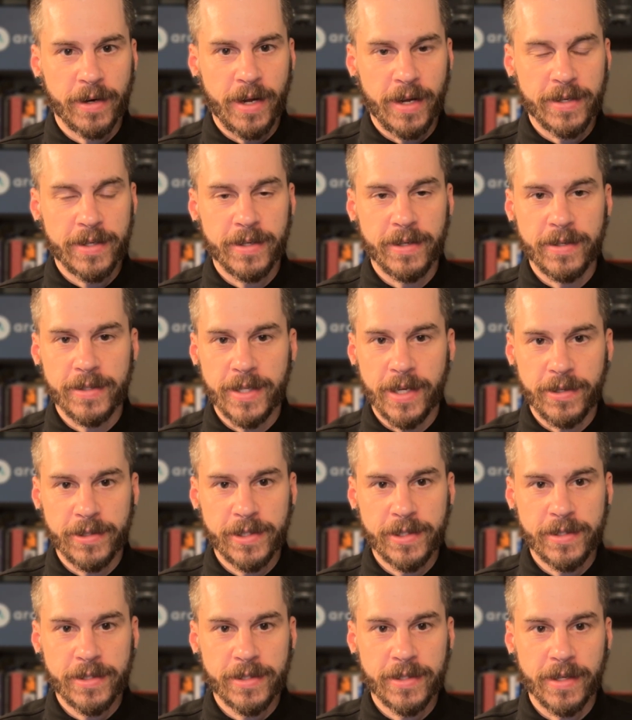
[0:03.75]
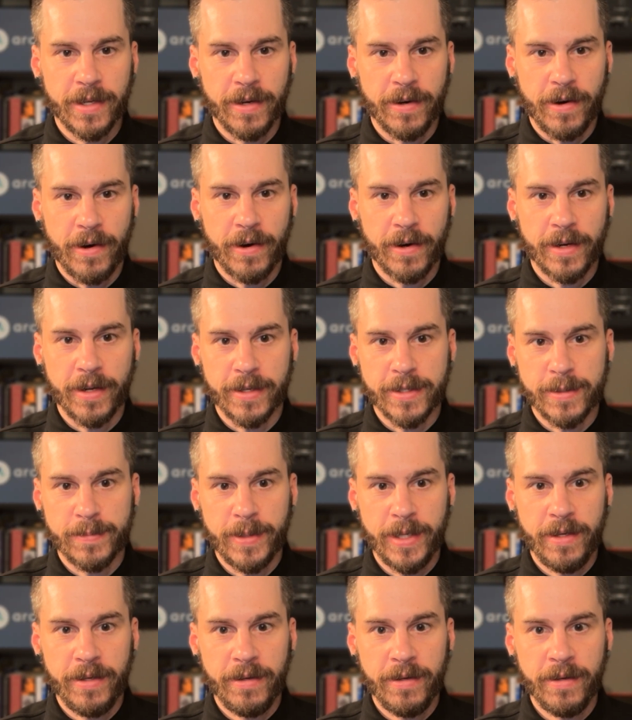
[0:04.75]
Content Intelligence at
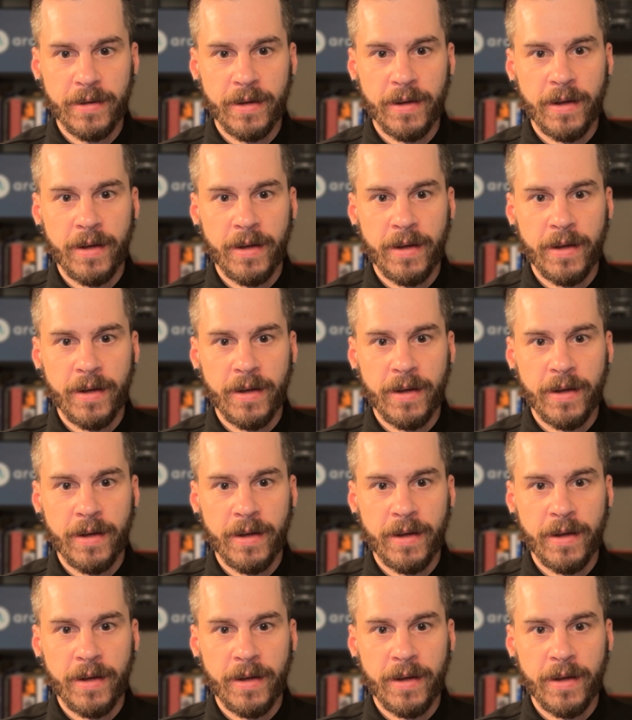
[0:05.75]
ArcXP,